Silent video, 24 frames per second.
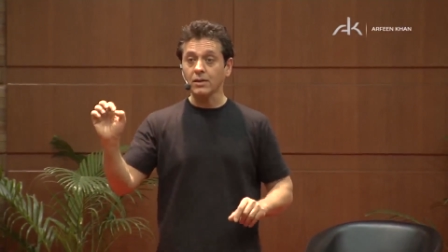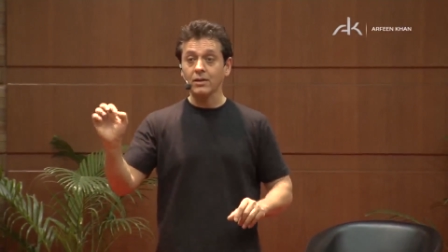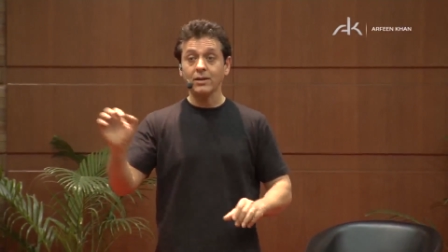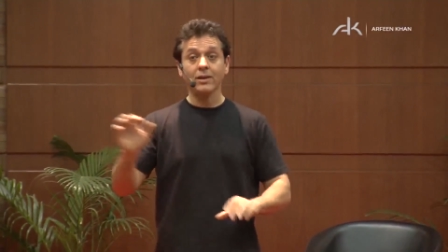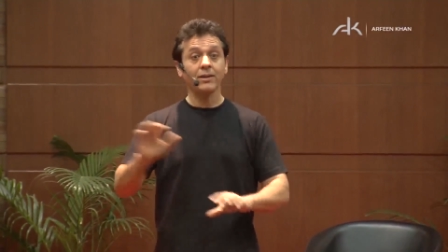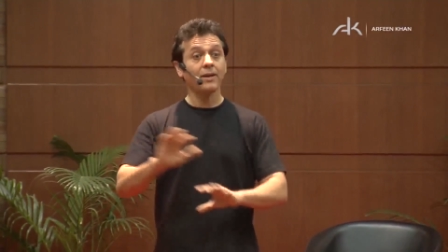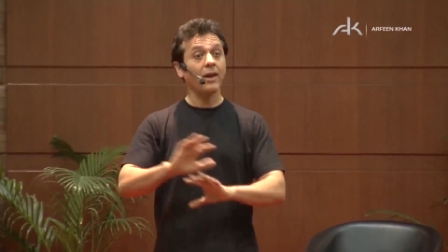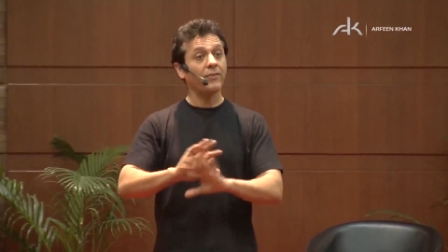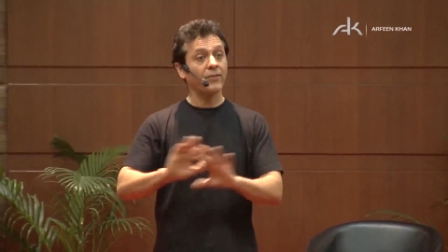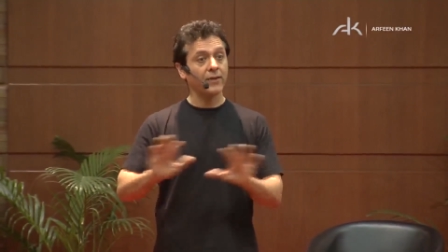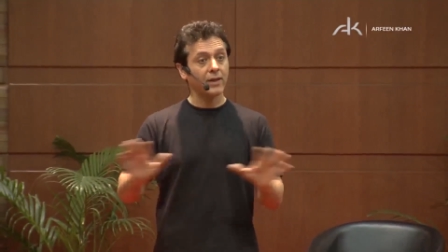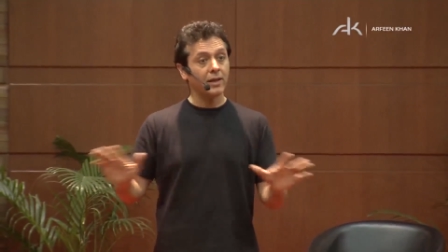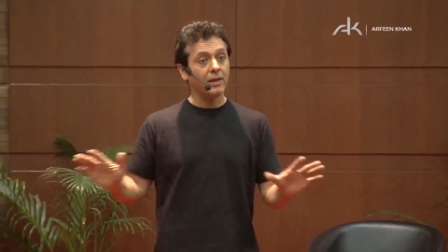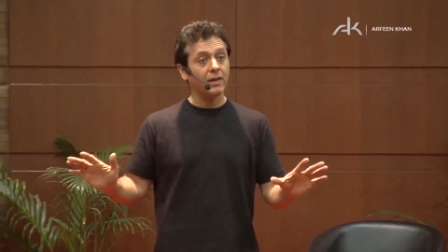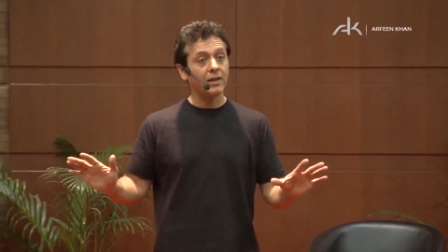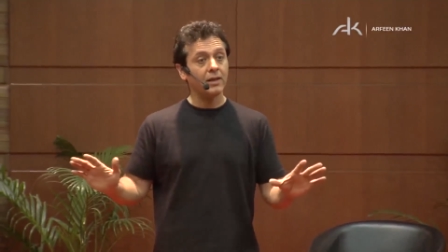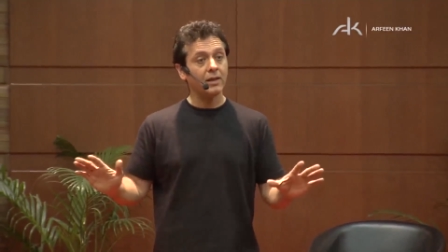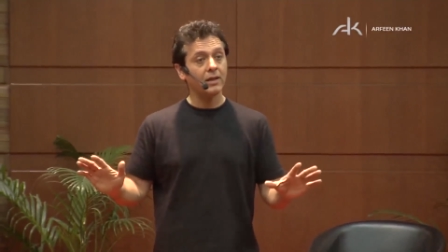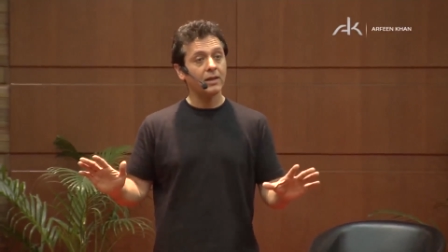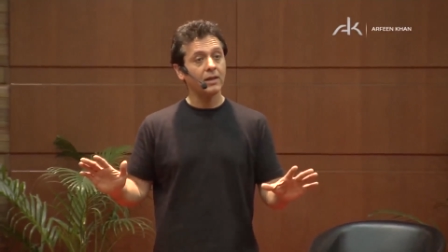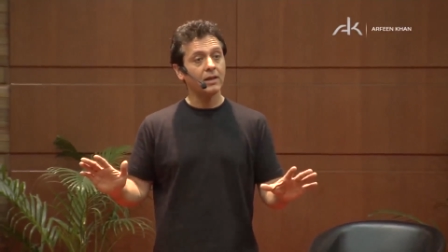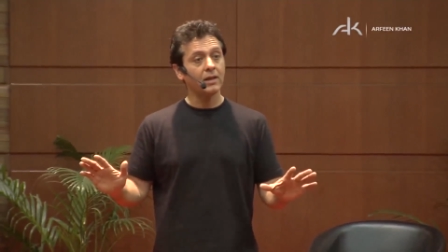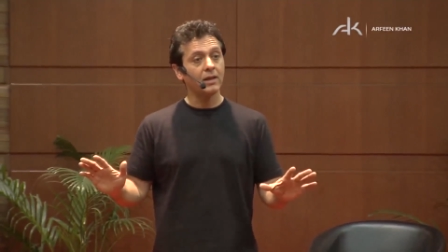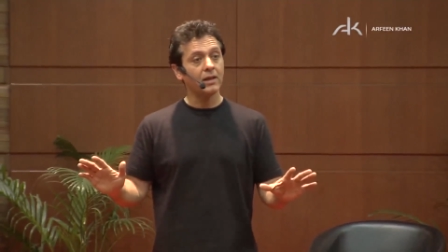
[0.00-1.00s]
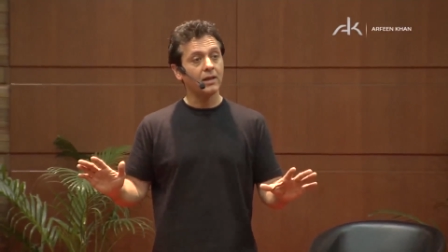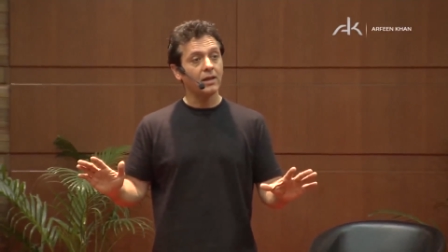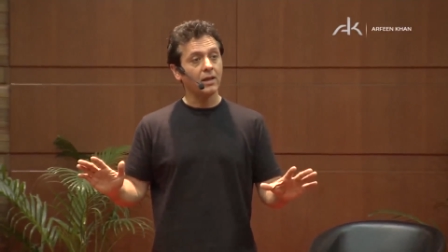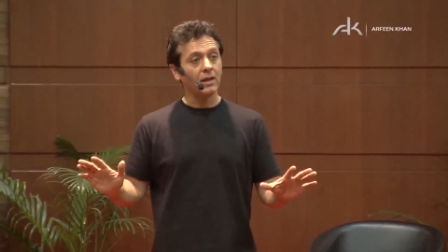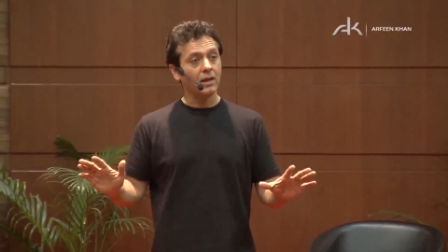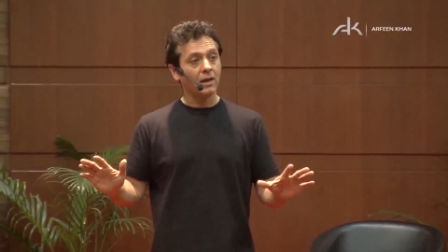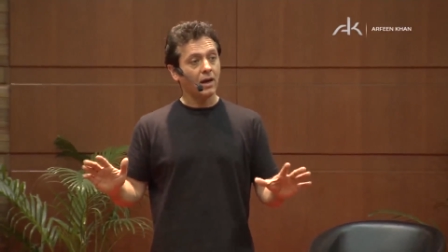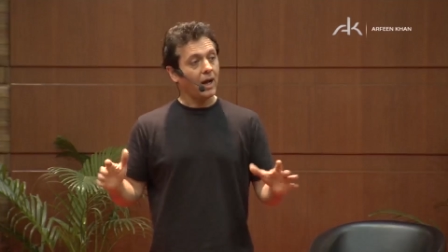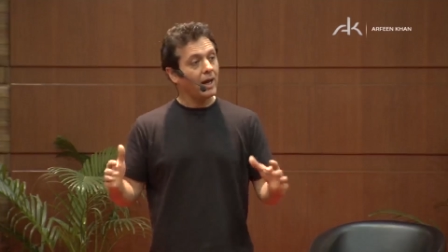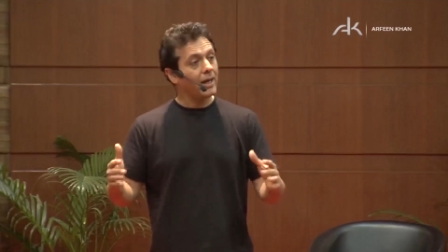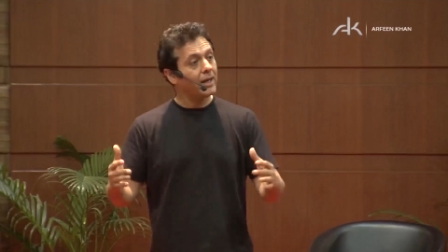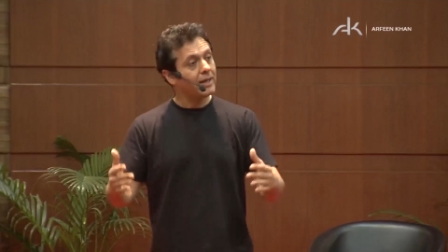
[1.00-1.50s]
nothing,
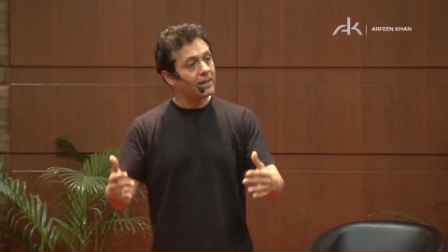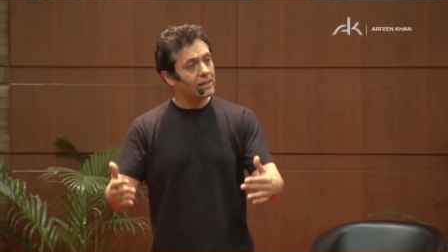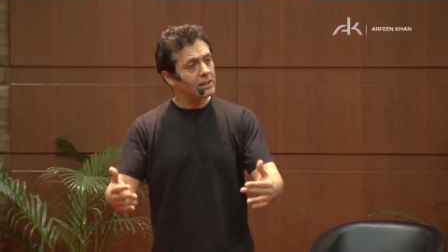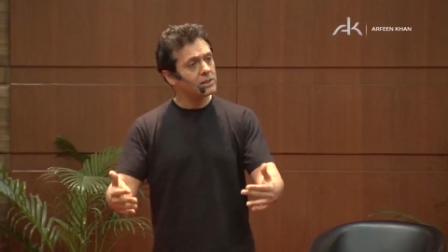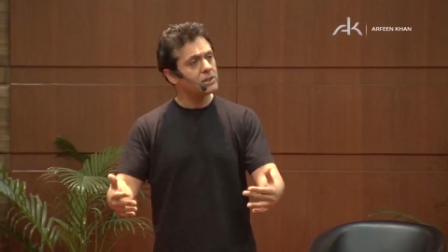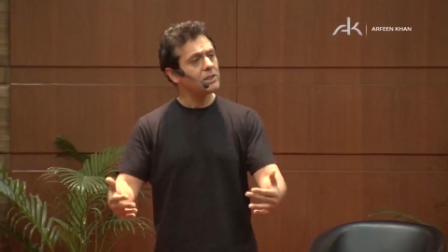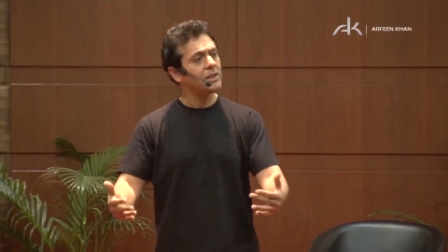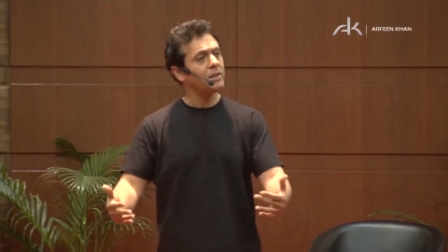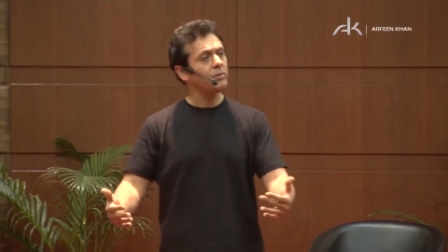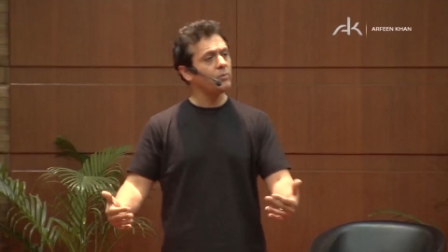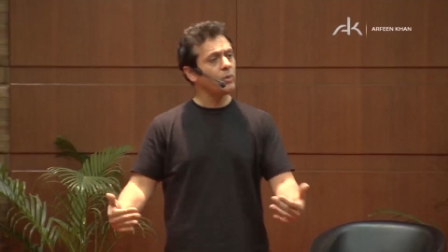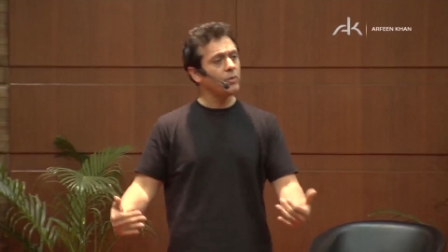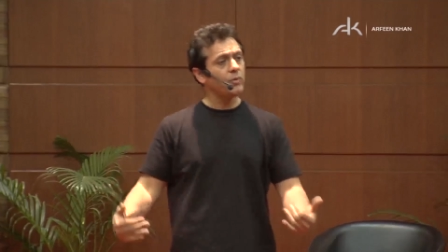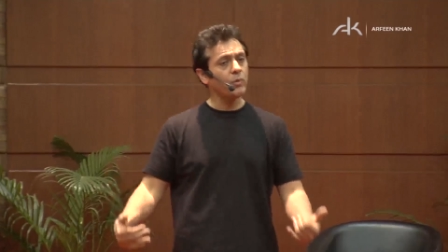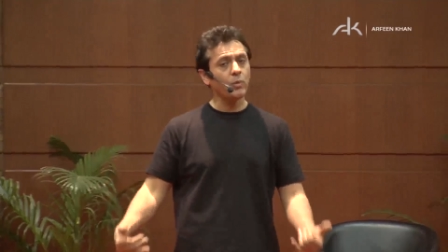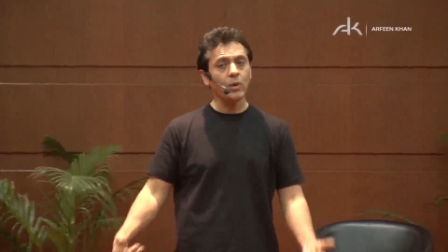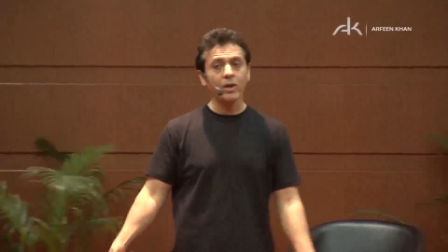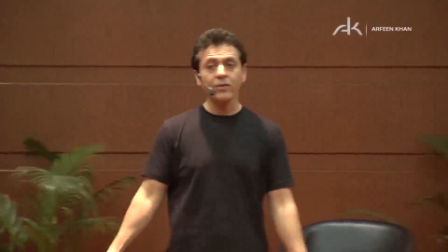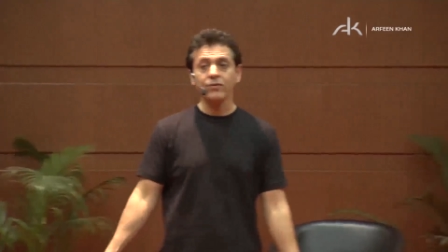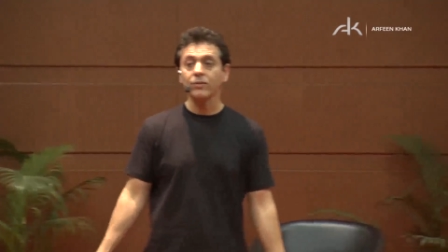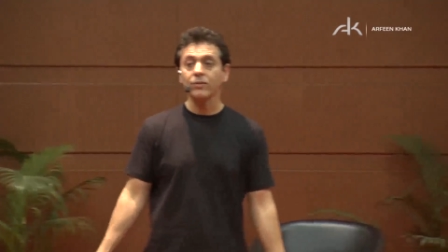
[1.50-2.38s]
I can actually move away from